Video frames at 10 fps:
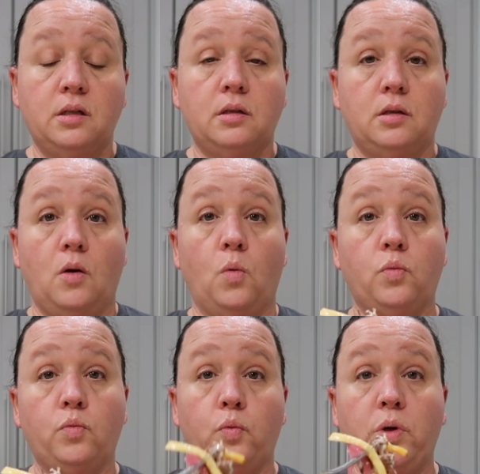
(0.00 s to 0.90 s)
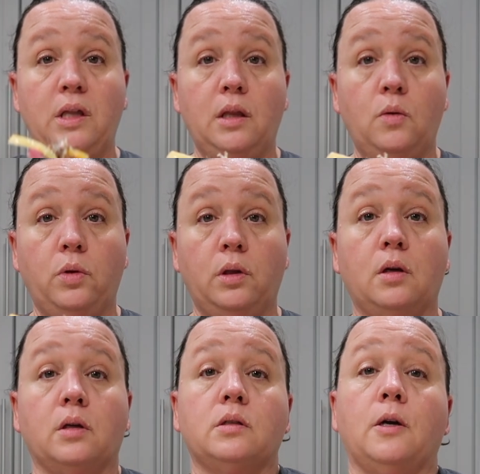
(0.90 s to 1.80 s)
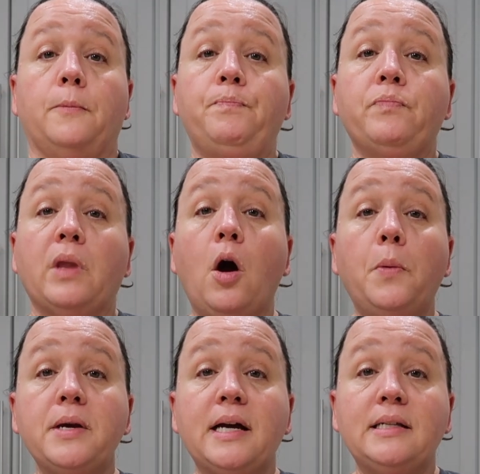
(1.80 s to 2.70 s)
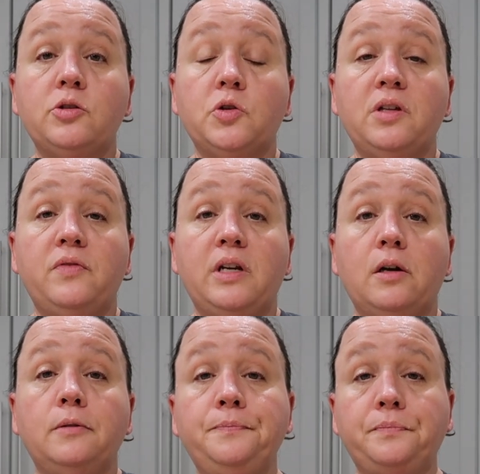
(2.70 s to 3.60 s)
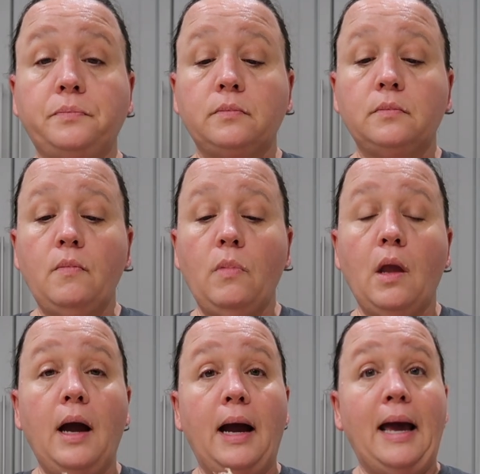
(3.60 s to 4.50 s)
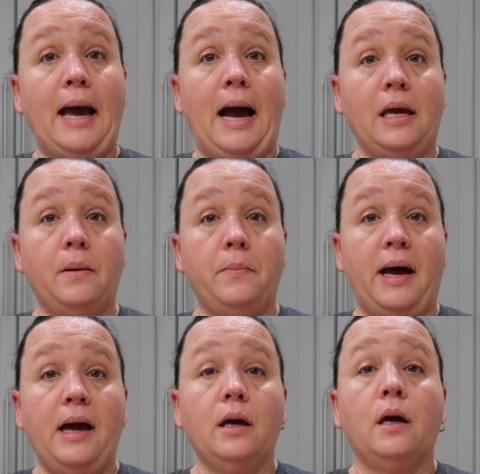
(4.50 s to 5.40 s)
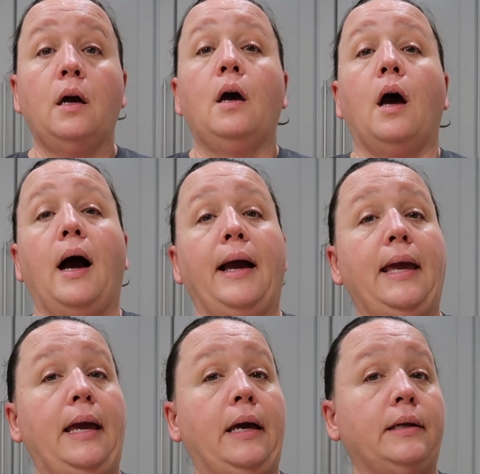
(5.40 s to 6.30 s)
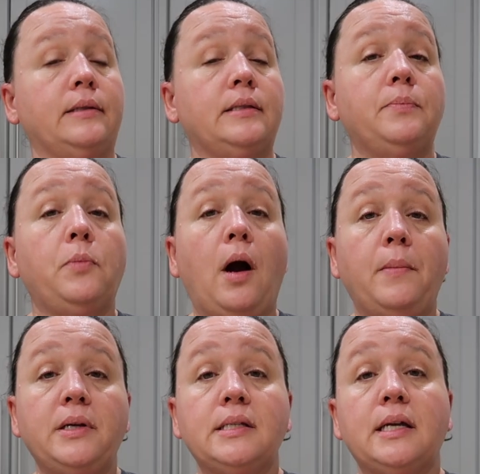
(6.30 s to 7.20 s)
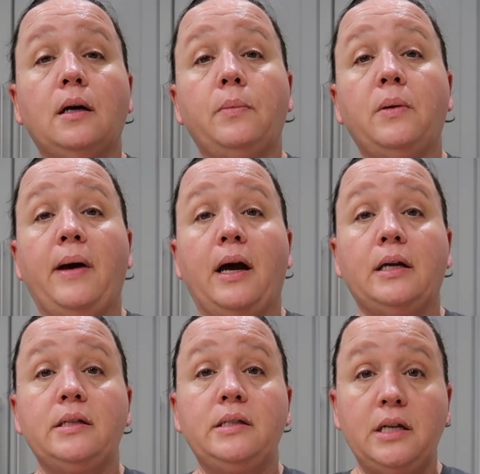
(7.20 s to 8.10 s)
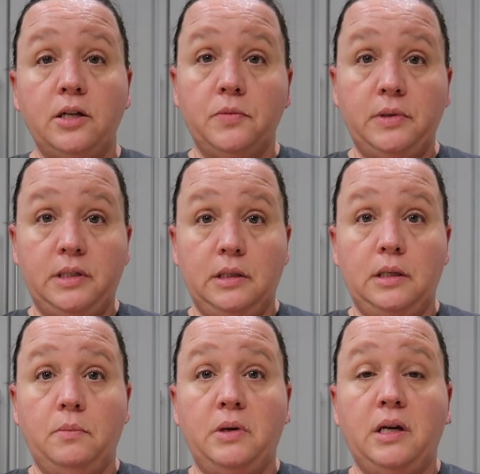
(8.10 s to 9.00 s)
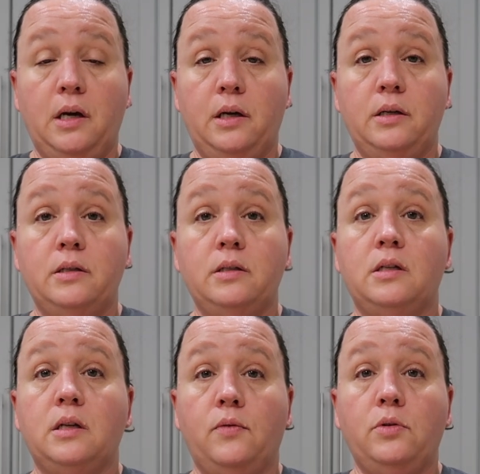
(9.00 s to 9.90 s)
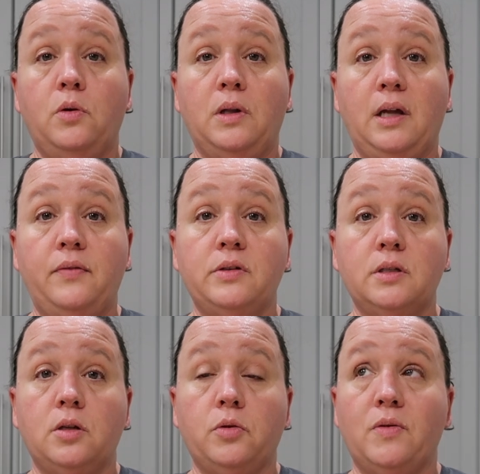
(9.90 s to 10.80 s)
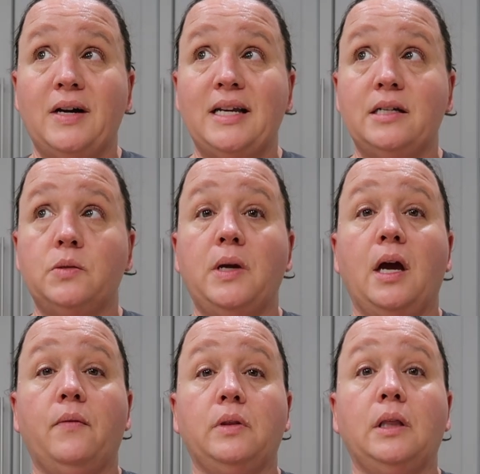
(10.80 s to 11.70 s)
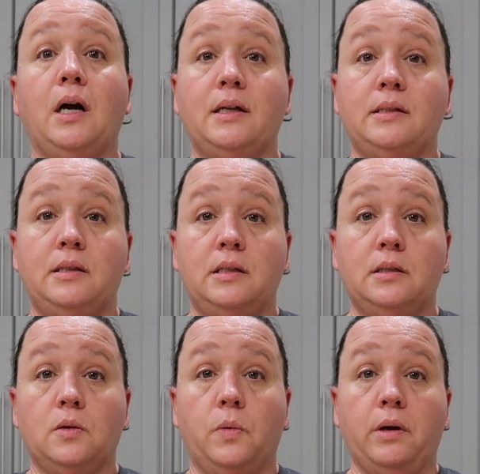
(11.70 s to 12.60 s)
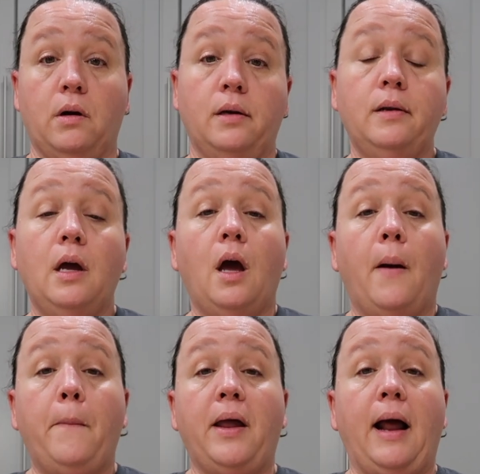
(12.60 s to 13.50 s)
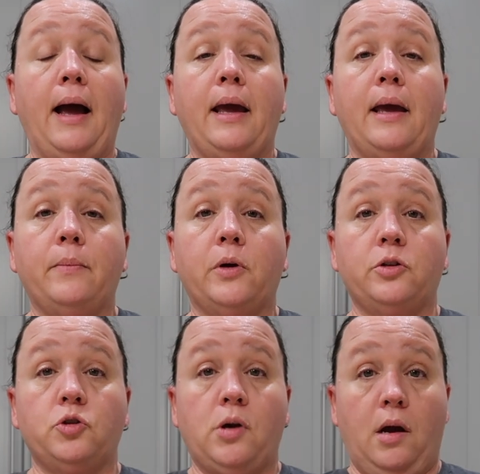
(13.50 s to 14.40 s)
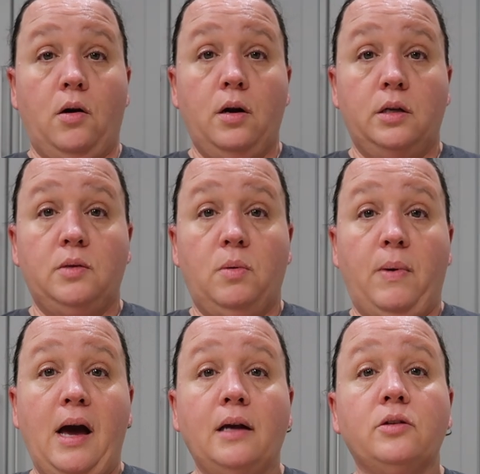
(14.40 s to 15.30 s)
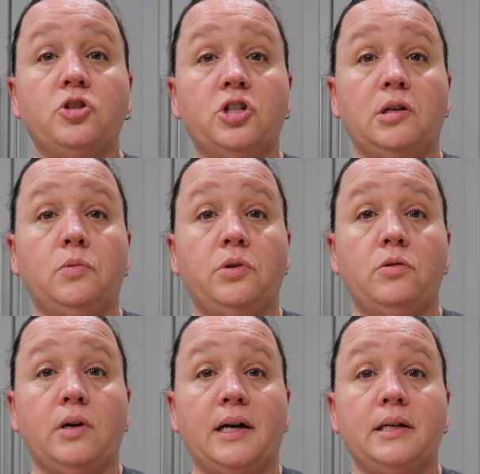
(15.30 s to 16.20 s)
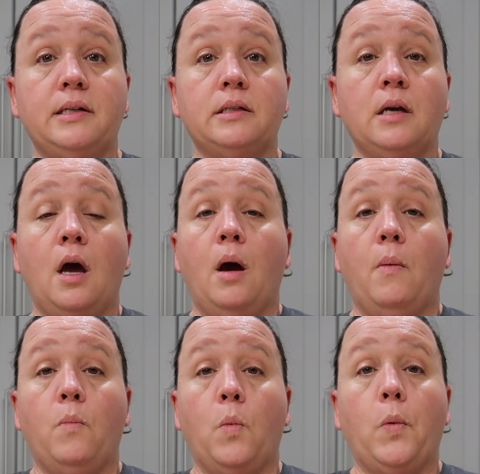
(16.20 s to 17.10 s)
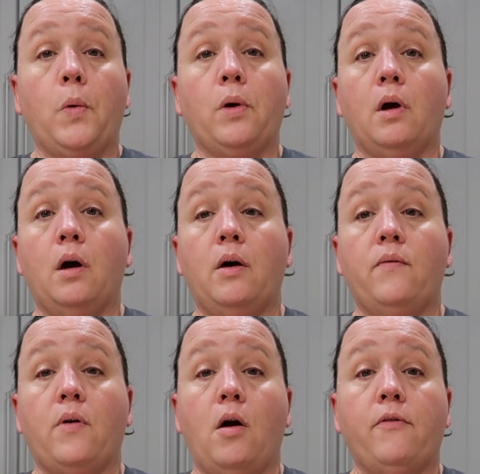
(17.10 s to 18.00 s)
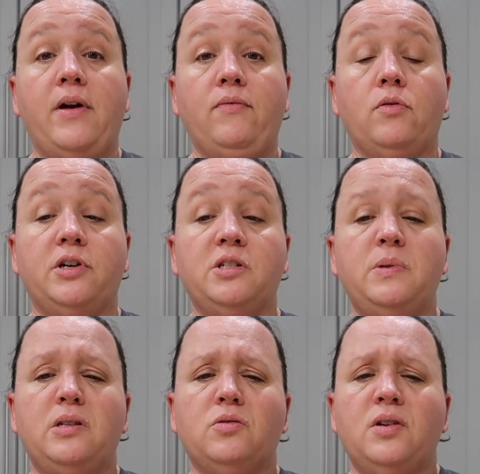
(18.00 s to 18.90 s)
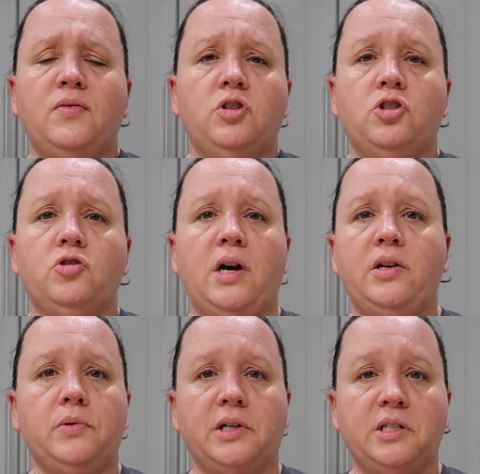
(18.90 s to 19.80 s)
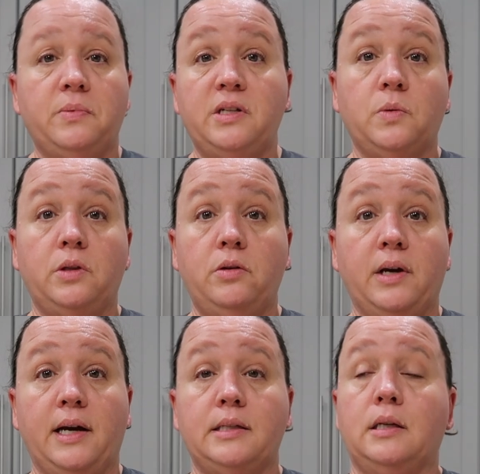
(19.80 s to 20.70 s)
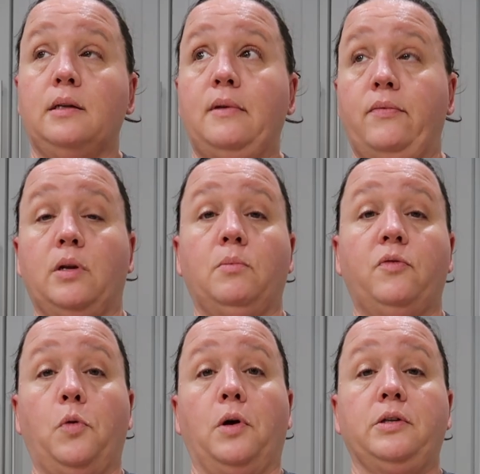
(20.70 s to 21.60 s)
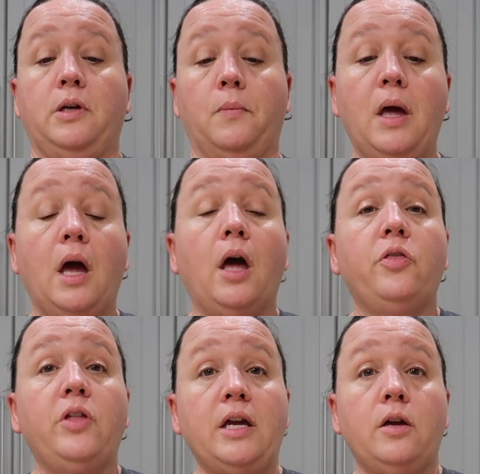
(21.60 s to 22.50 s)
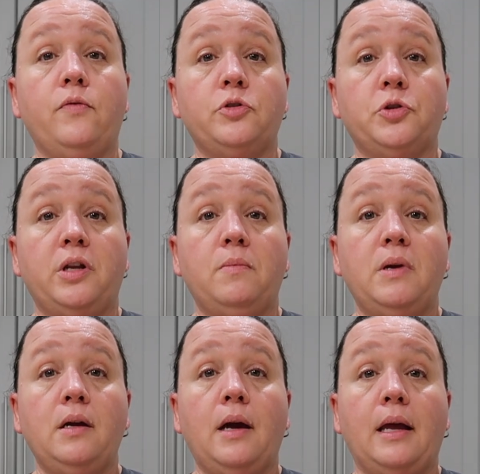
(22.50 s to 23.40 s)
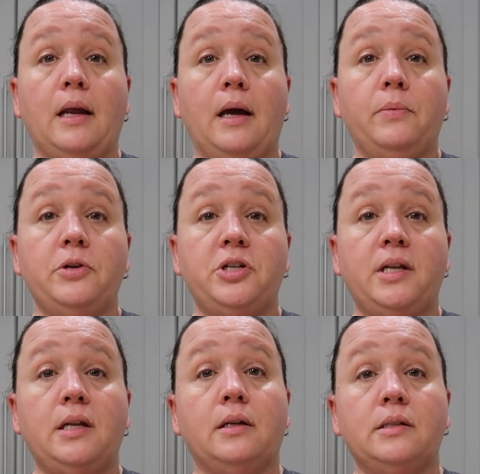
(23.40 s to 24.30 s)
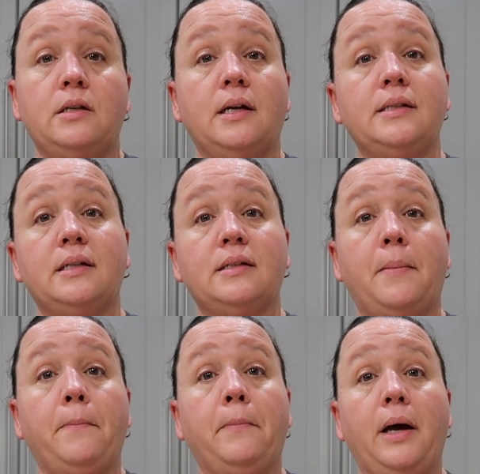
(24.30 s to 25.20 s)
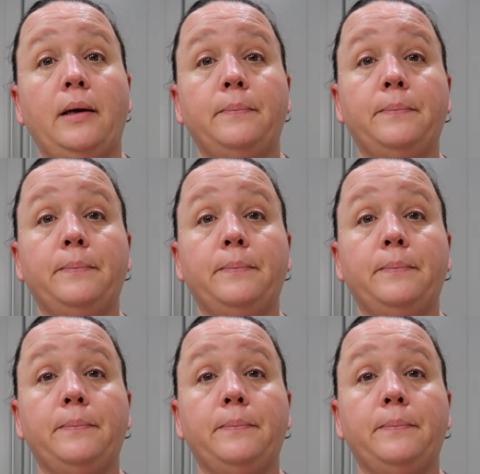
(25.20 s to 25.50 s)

So really good. So hope you guys enjoy the video. I am back. I can't promise that I'll be back continuously because you never know what life is going to throw at us. We have lots of things going on, but I am going to try hard to be back to share with you guys more of our favorite recipes, or even just try new recipes with you guys that I've never done before. So thank you for joining me, and I appreciate it, and I'll see you guys next time. Bye.